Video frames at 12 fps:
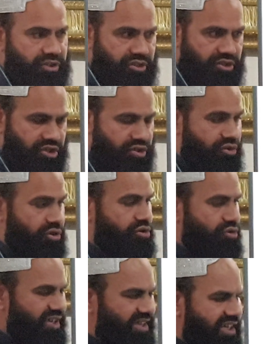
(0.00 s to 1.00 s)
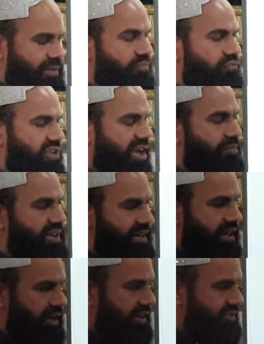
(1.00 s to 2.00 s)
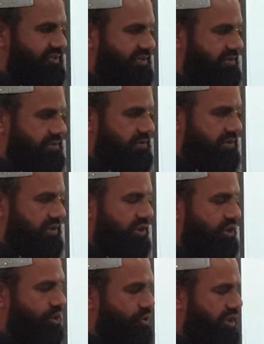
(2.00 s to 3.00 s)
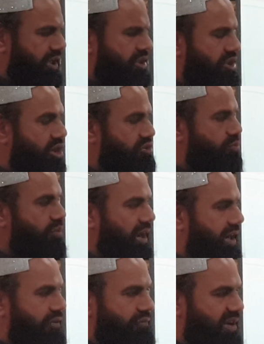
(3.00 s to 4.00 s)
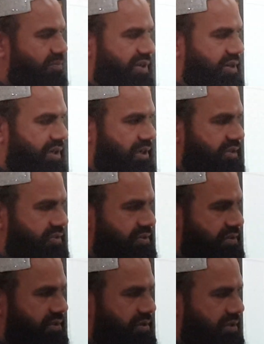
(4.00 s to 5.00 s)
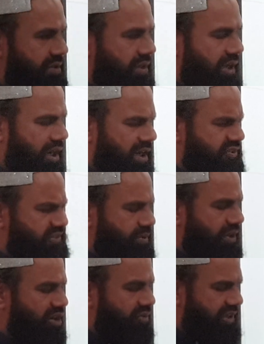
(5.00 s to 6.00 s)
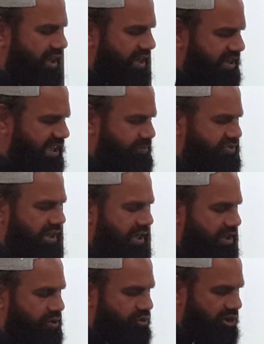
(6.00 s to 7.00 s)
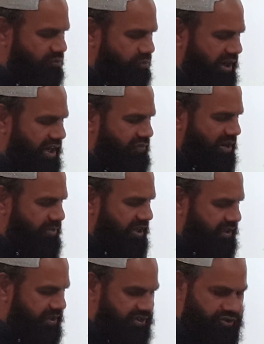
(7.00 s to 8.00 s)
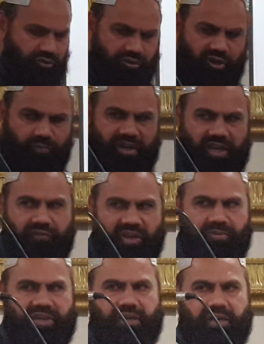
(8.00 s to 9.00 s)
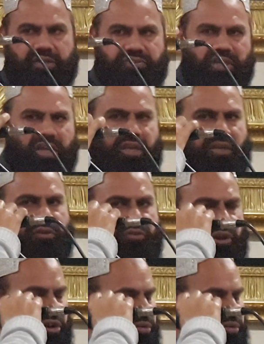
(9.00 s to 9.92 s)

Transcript: You got to keep family ties. You cannot break family ties. Allah subhanahu wa ta'ala keeps saying, do not break family ties, do not break family ties, do not